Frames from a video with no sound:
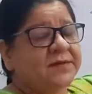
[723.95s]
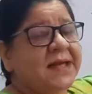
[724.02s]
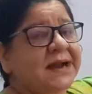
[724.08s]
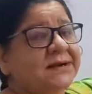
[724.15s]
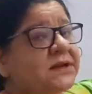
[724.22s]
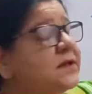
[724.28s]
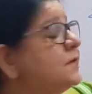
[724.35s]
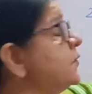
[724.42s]

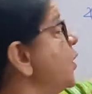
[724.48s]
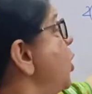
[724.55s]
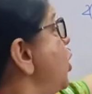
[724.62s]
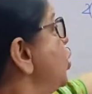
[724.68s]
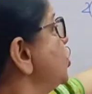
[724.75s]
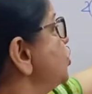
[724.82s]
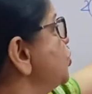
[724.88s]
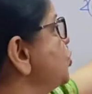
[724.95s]
That is
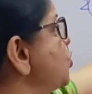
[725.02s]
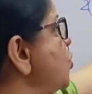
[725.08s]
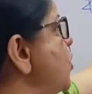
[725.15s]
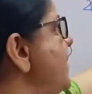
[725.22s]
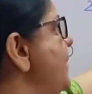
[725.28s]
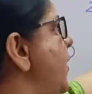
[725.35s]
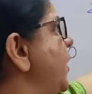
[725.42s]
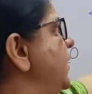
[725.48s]

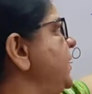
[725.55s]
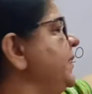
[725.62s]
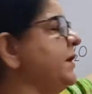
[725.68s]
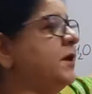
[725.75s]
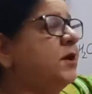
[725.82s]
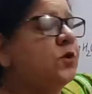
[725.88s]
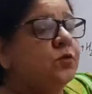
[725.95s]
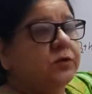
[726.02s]
2
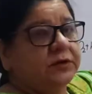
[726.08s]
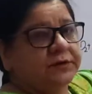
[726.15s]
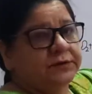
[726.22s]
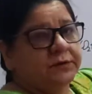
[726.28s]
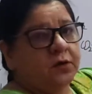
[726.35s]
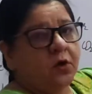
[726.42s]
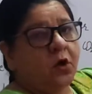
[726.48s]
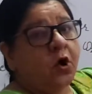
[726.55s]

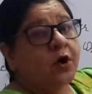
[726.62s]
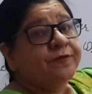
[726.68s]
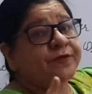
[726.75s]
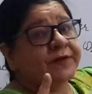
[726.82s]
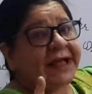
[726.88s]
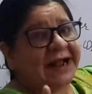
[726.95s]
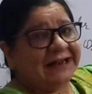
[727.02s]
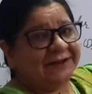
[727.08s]
molecules
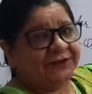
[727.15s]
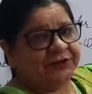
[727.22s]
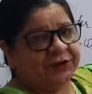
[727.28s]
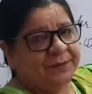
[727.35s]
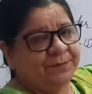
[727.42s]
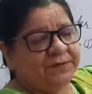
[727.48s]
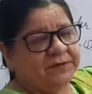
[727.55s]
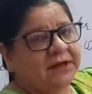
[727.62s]
of
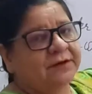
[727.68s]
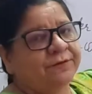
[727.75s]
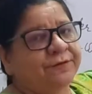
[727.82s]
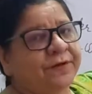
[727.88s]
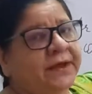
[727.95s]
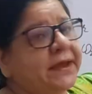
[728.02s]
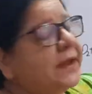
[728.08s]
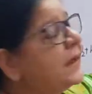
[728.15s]
calcium
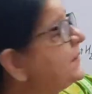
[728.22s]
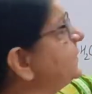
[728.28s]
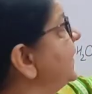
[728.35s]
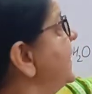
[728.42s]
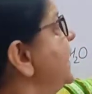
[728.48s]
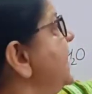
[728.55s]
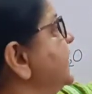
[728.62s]
sulfate.